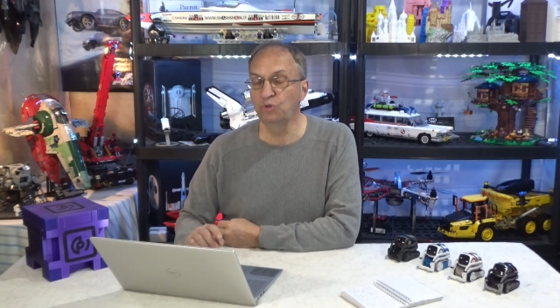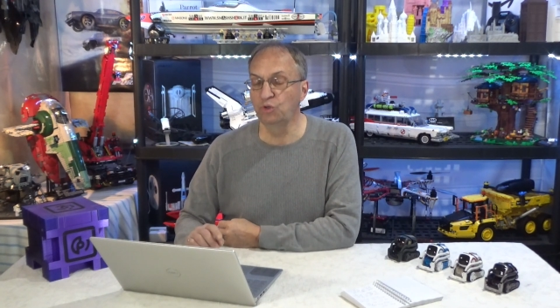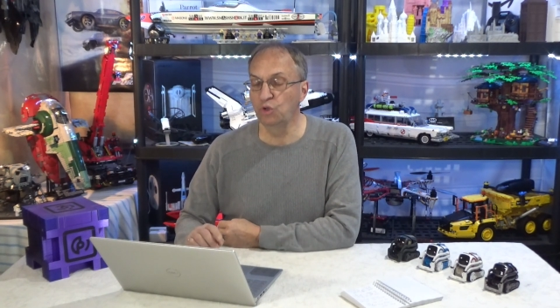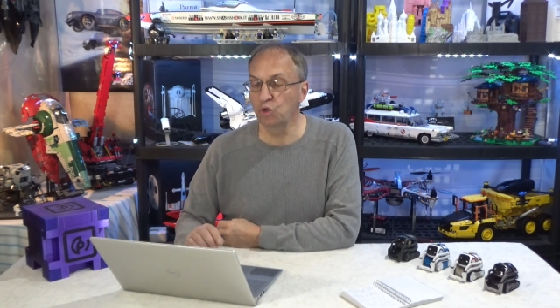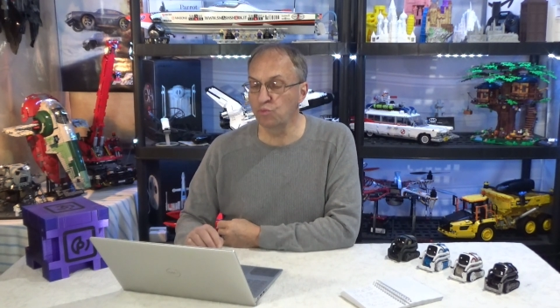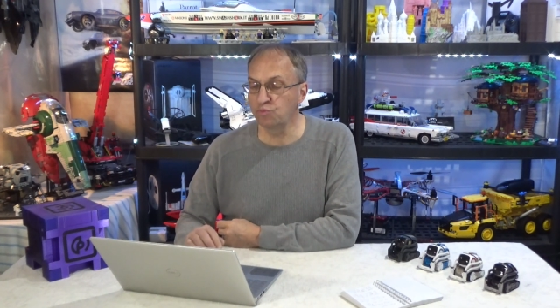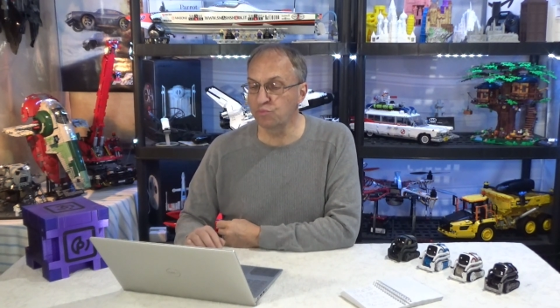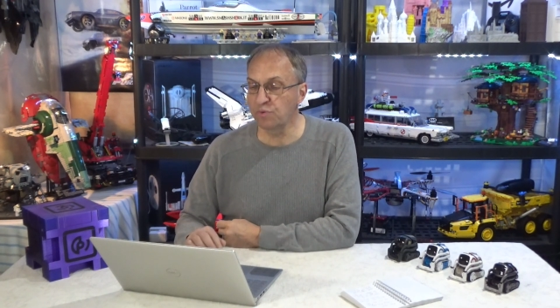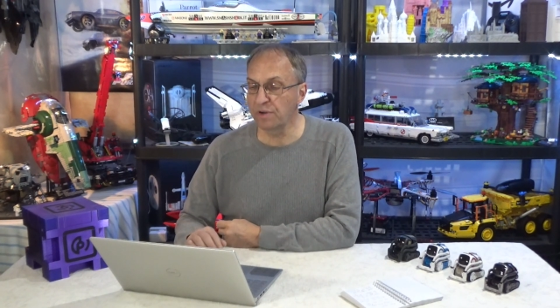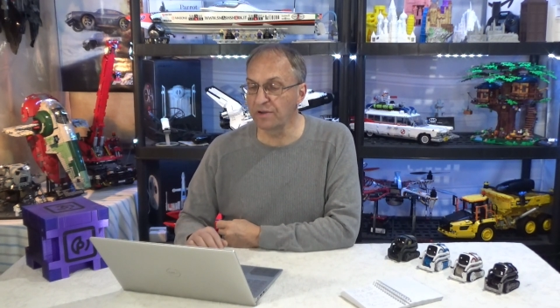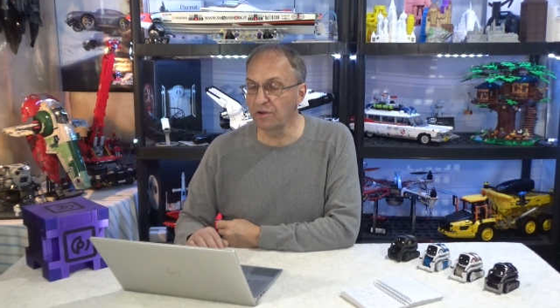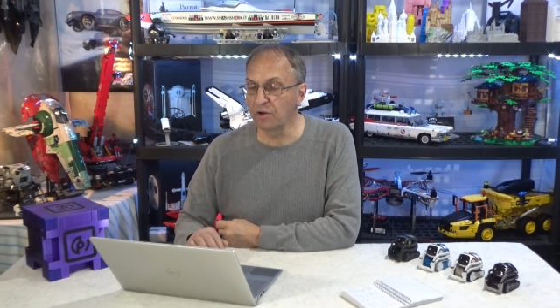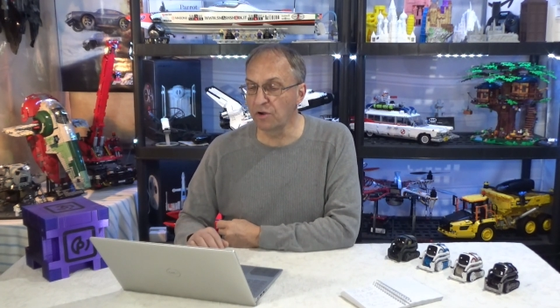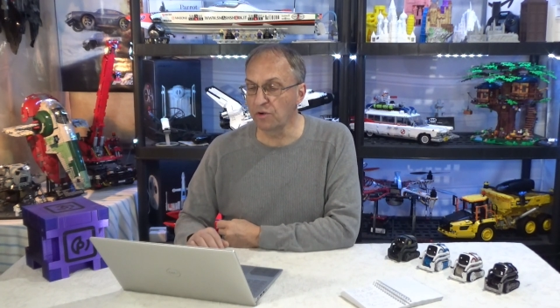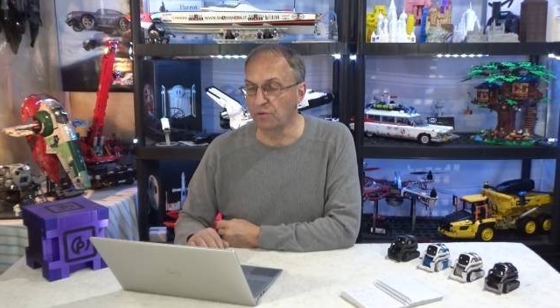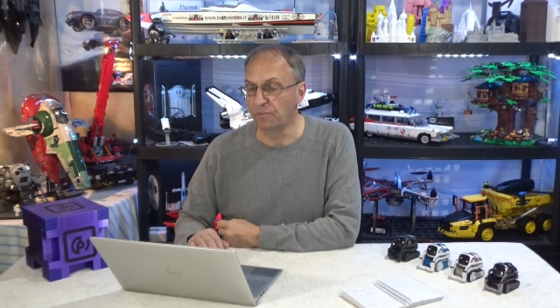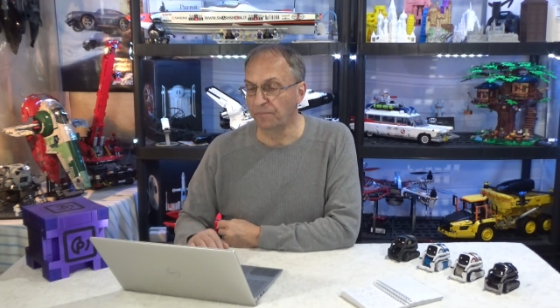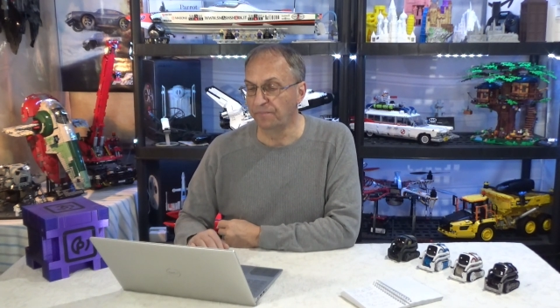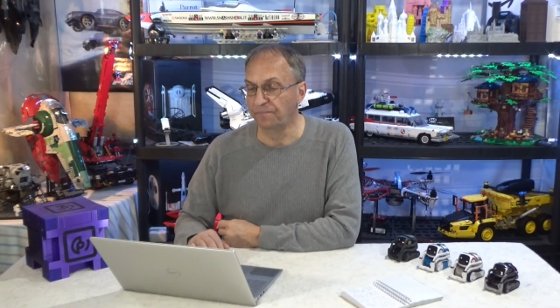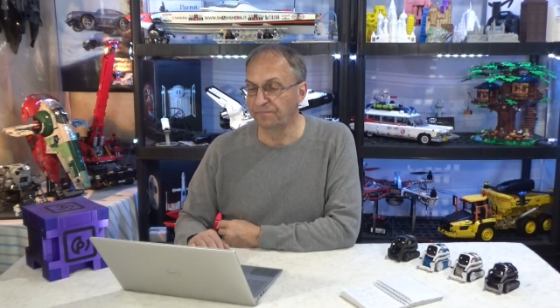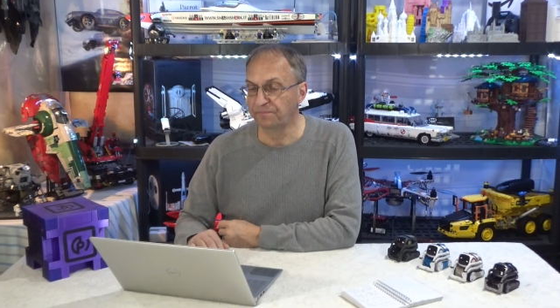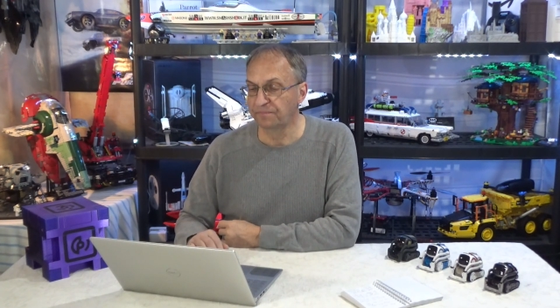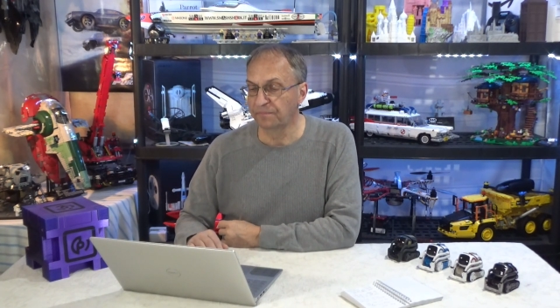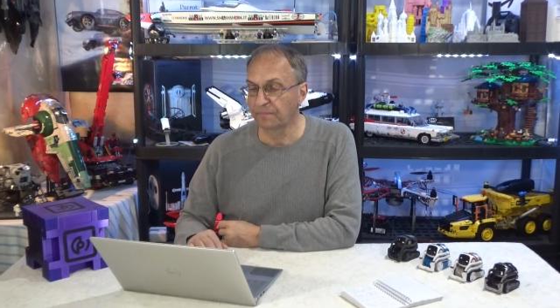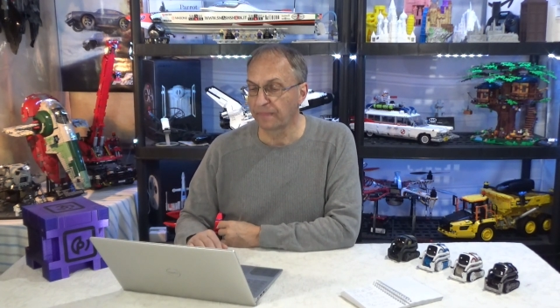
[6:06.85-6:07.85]
2.0
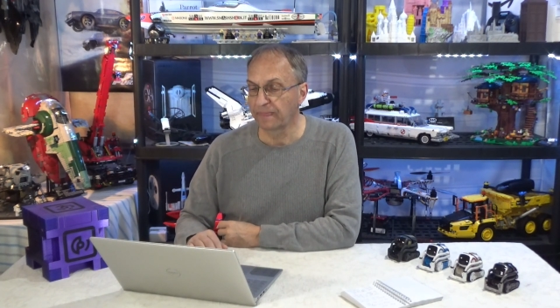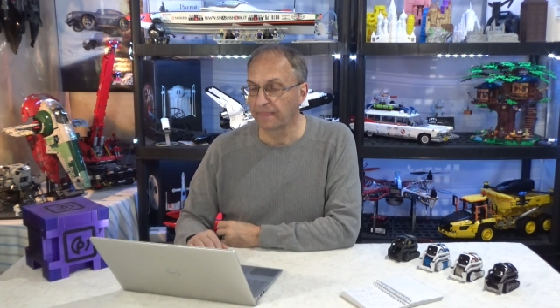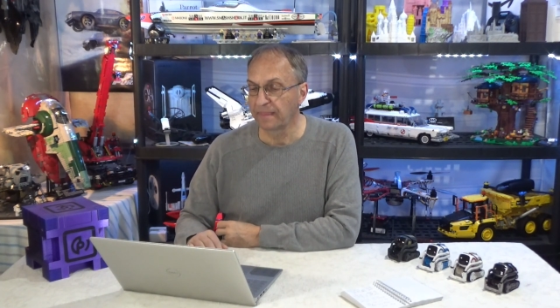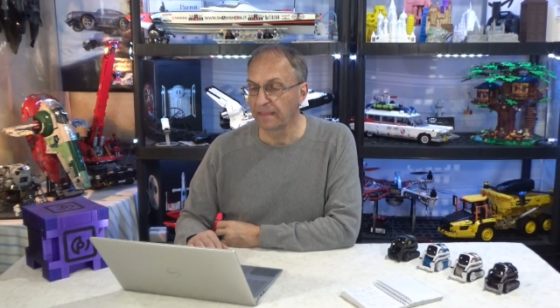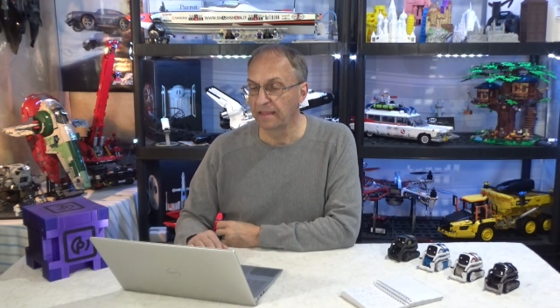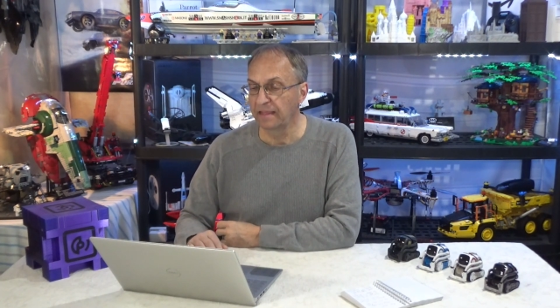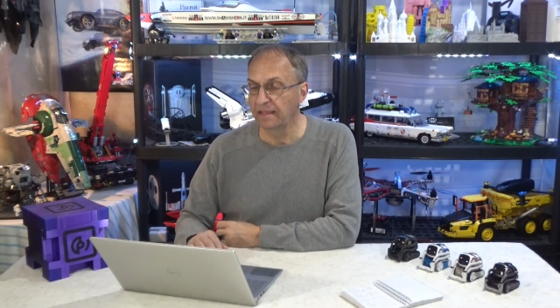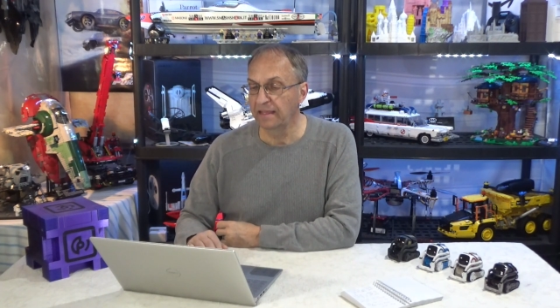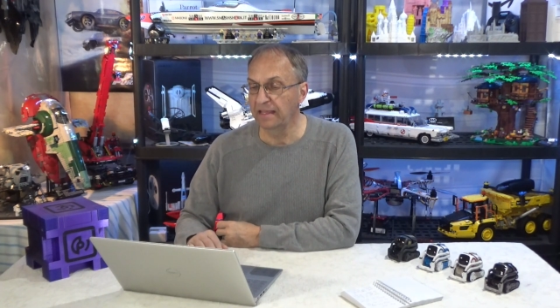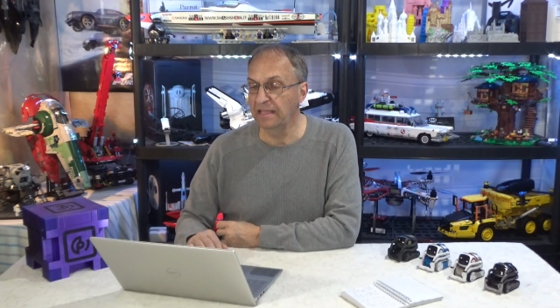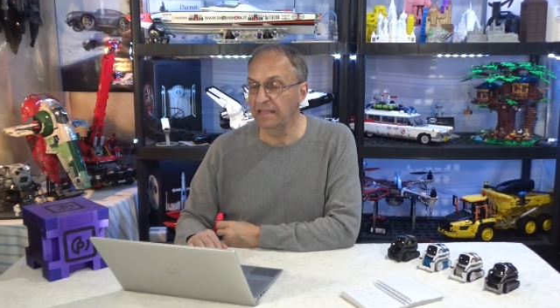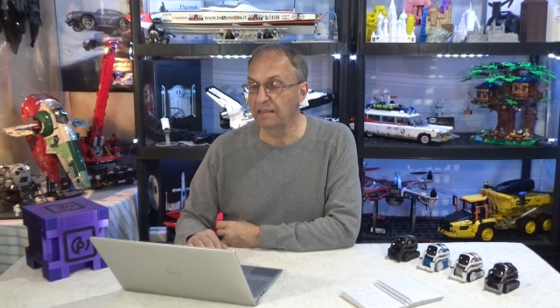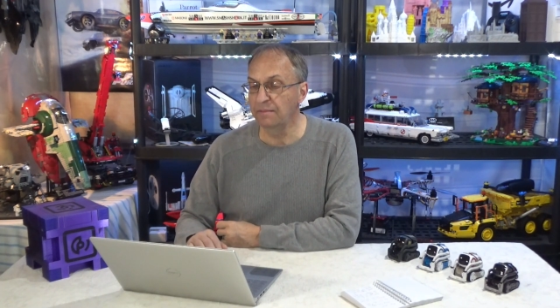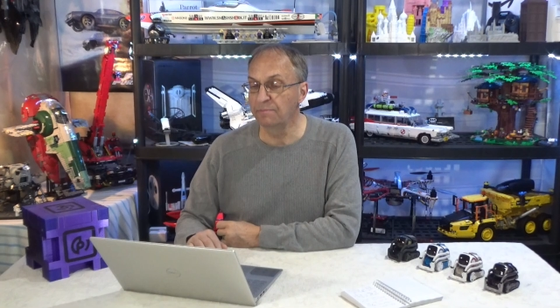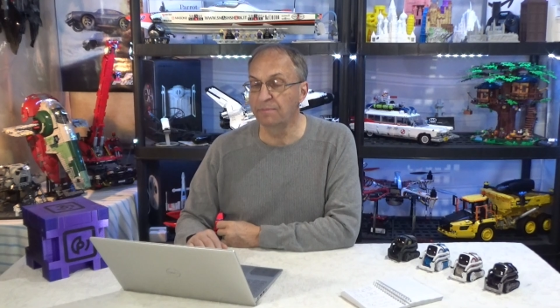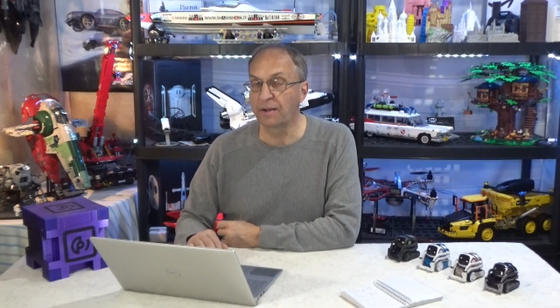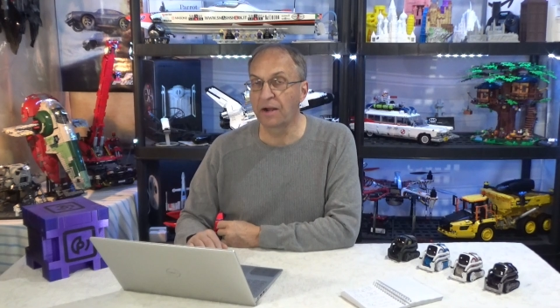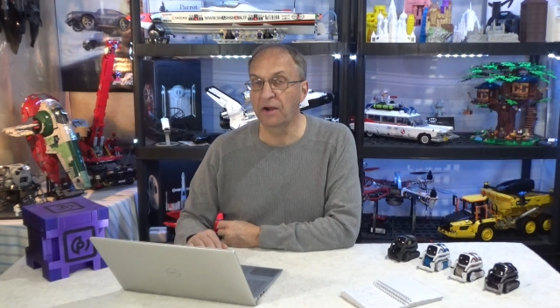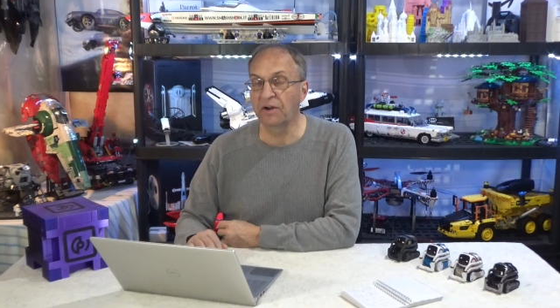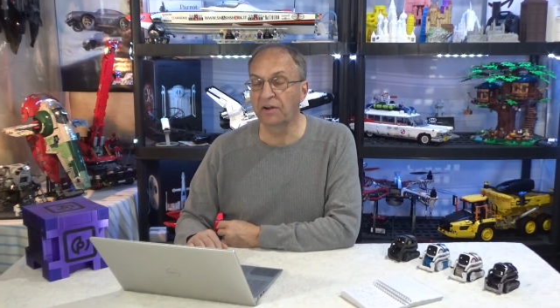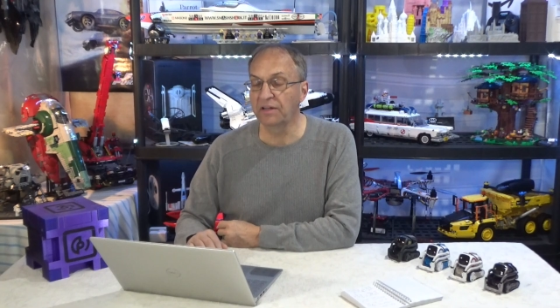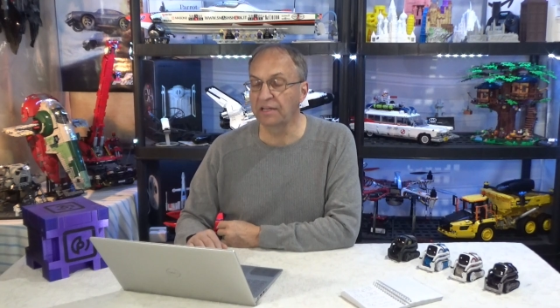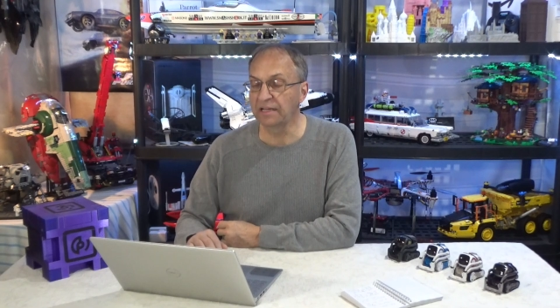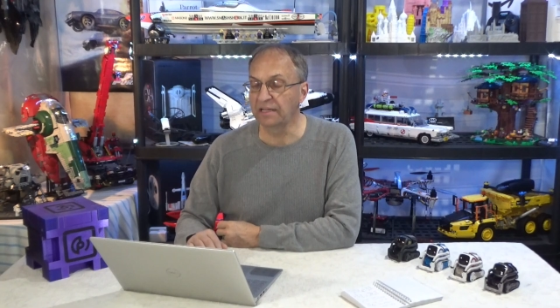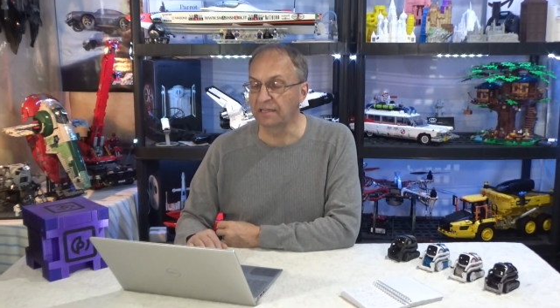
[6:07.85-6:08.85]
in
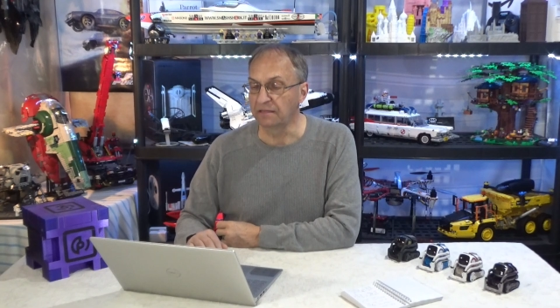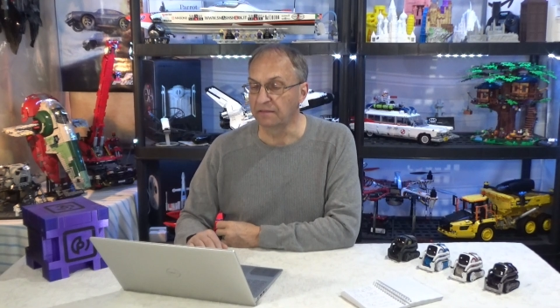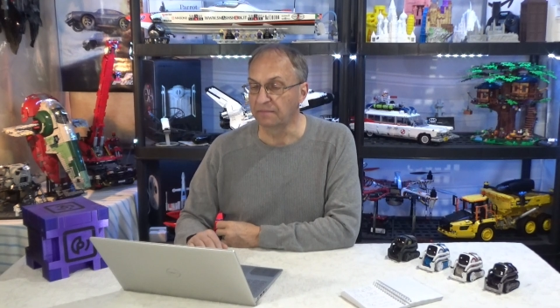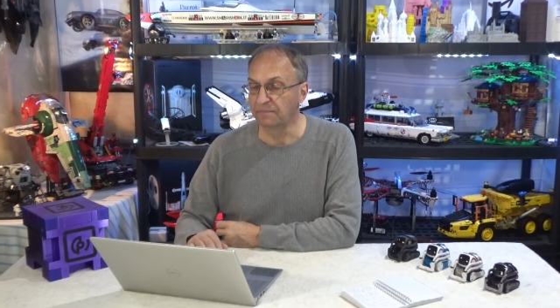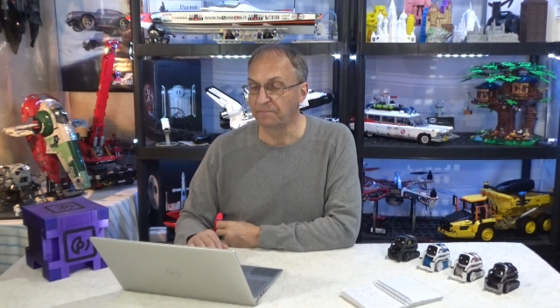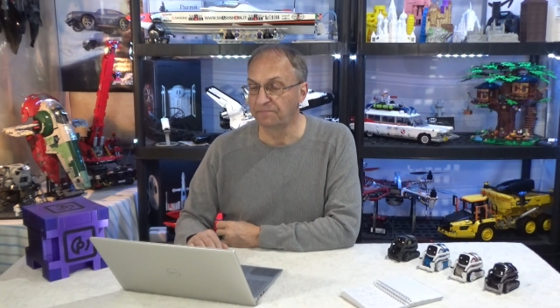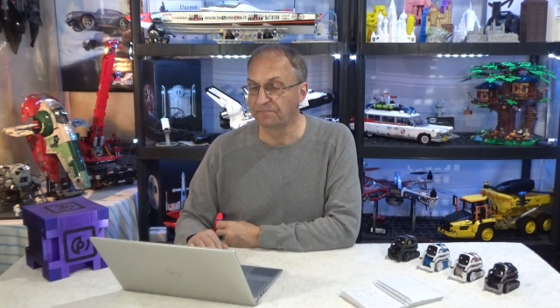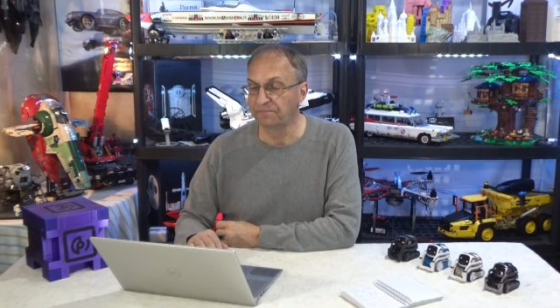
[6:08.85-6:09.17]
parallel